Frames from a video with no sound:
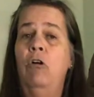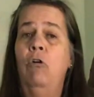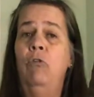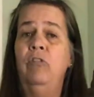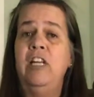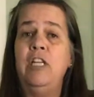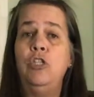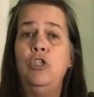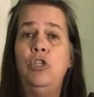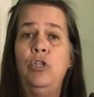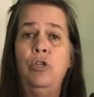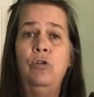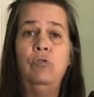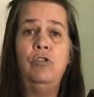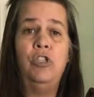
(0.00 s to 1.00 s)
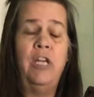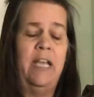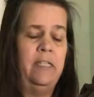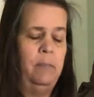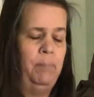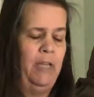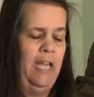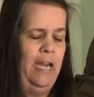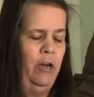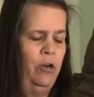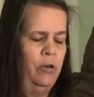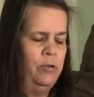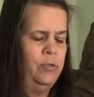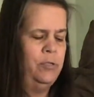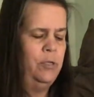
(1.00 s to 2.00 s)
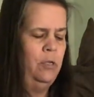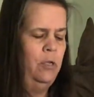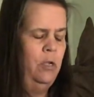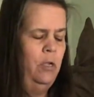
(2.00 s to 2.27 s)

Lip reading: are only 2 chess players.